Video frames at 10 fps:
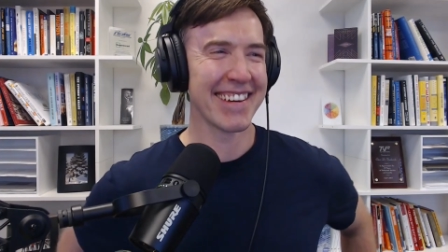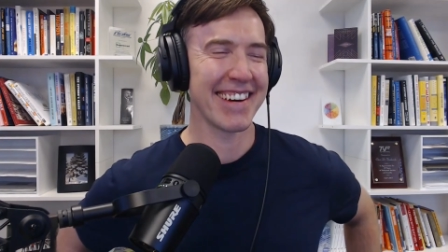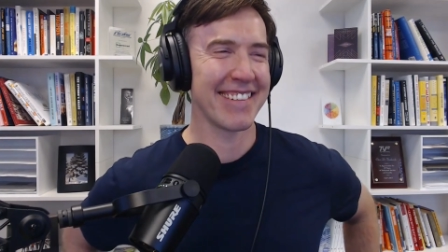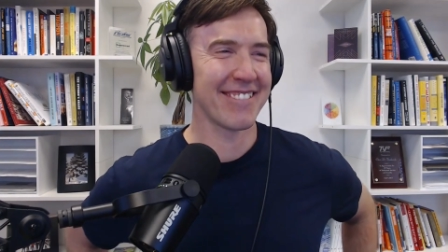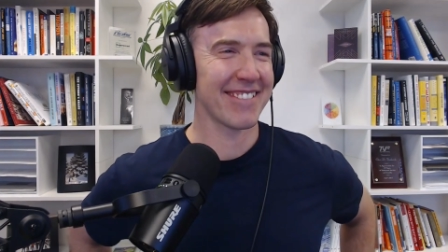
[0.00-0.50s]

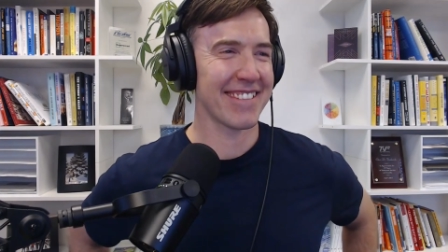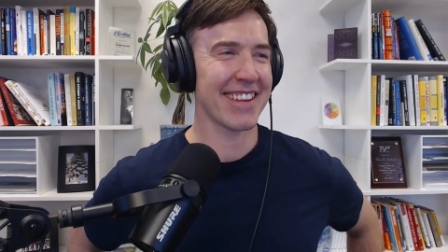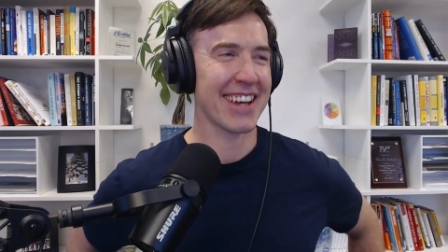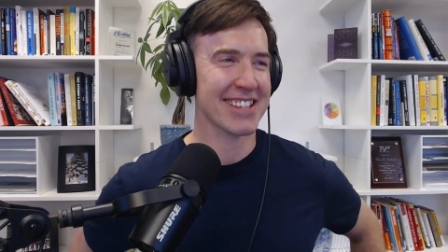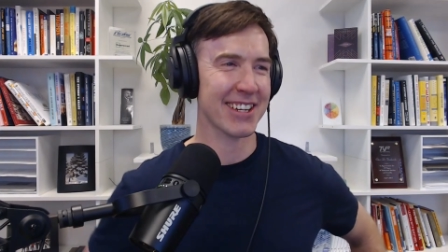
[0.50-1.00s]
Yep.
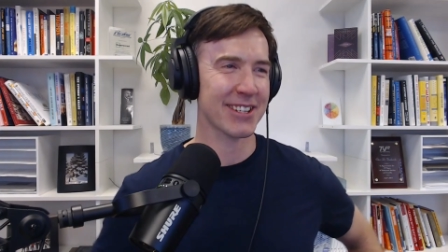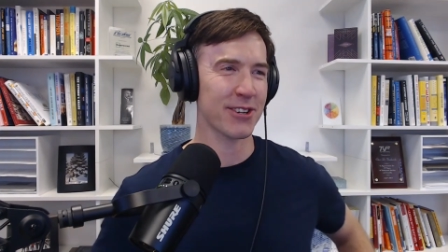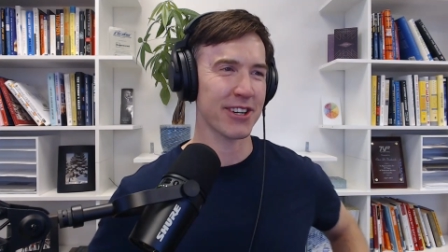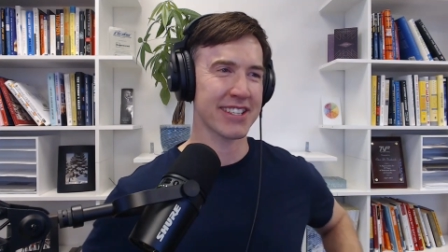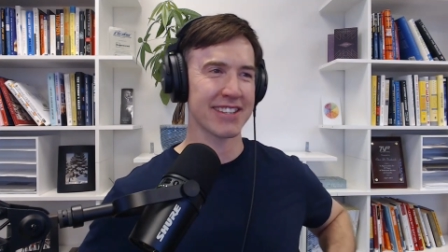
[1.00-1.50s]
That's a good
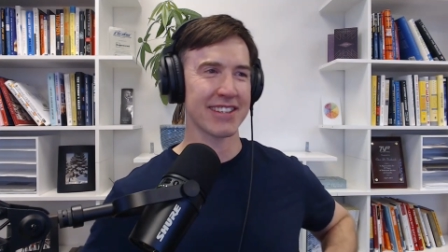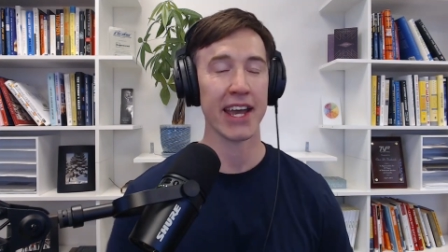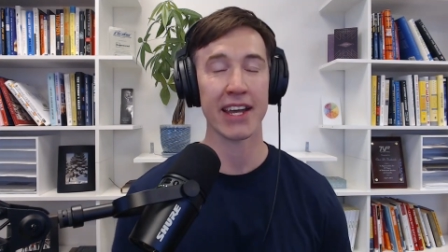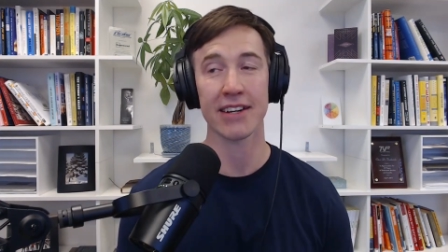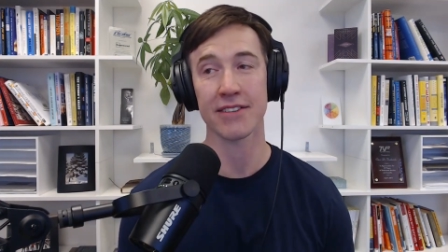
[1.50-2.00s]
choice.
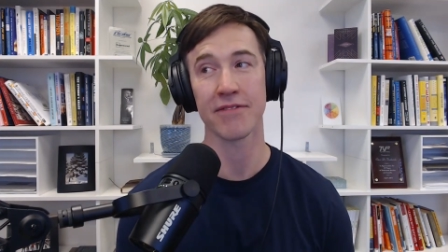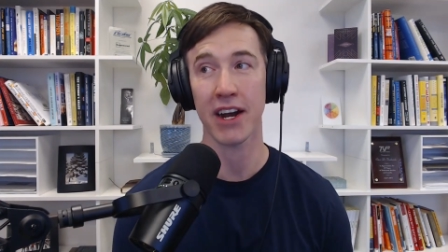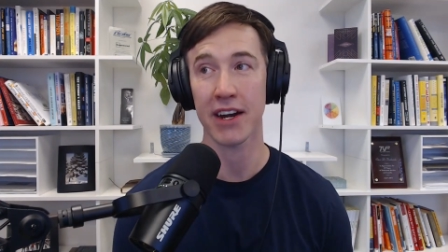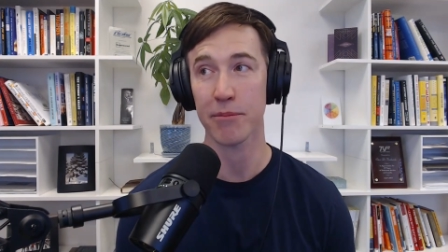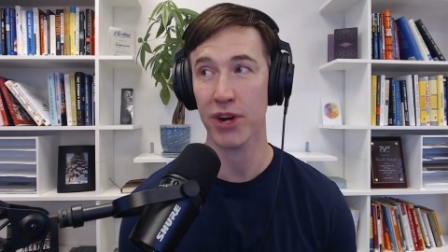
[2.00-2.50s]
And
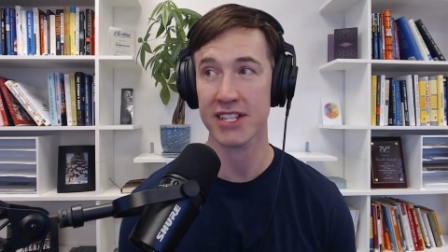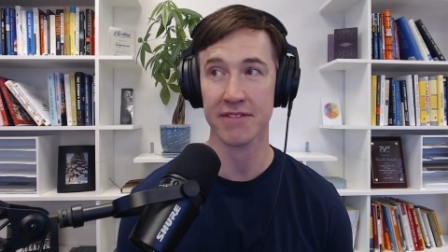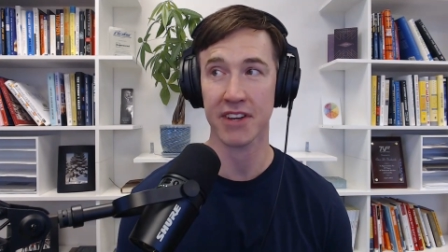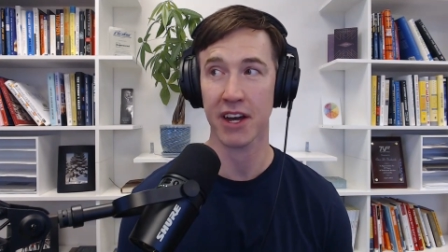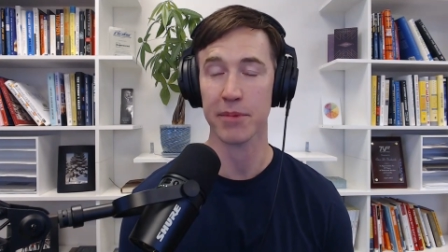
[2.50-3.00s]
very
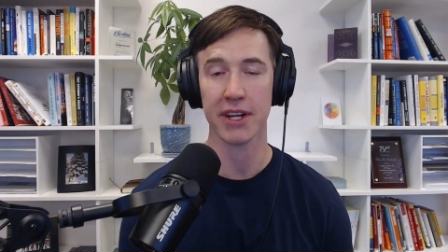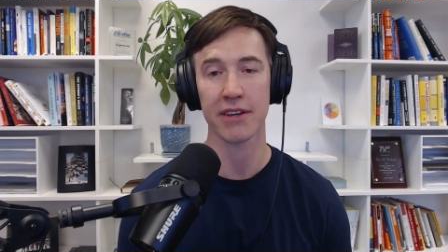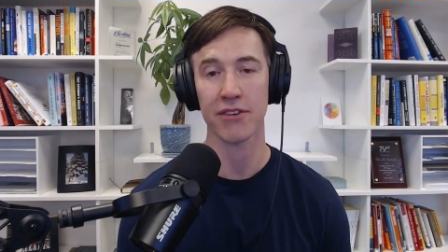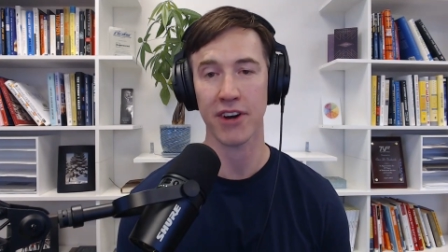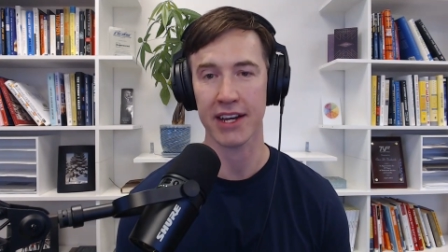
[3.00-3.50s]
impressive company,
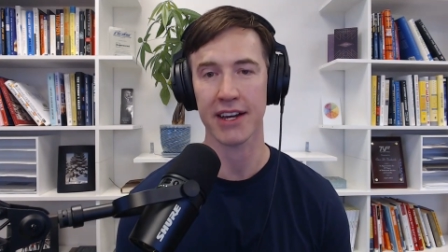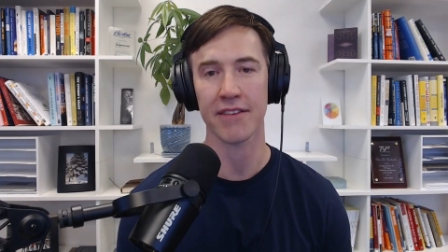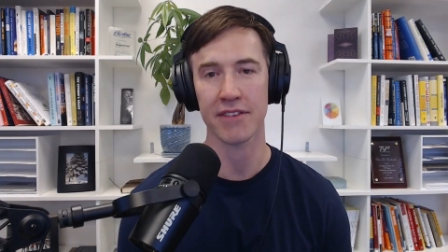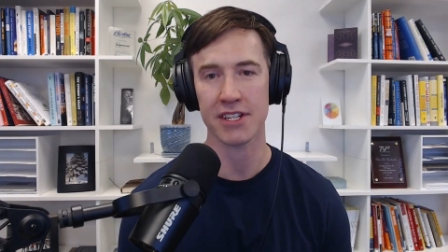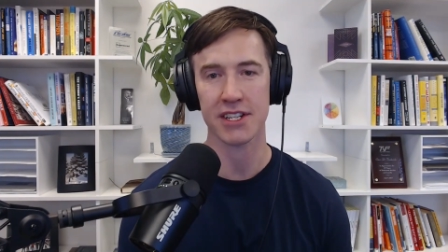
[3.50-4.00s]
right?
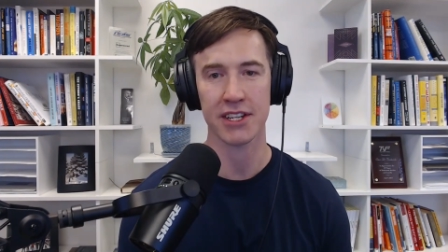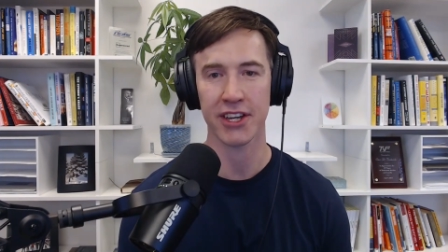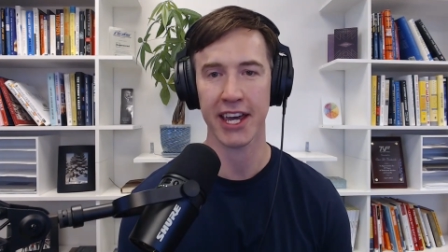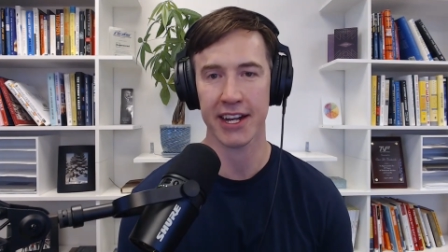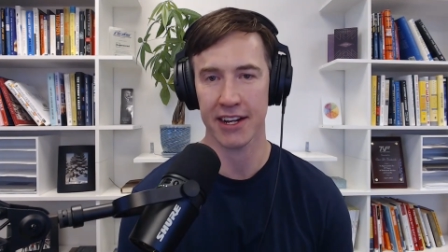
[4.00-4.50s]
Obviously, you
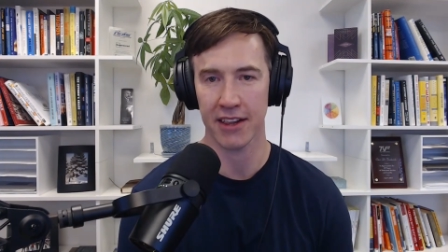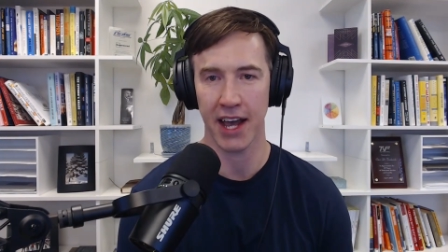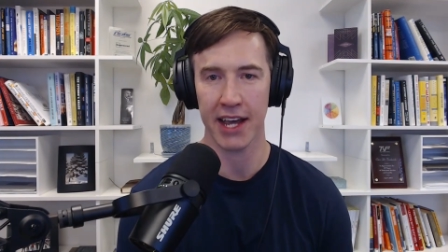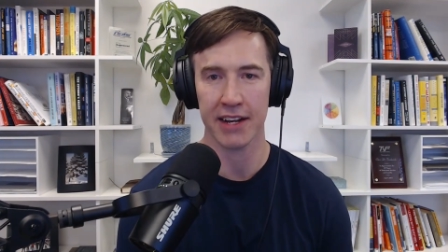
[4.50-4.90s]
get in a line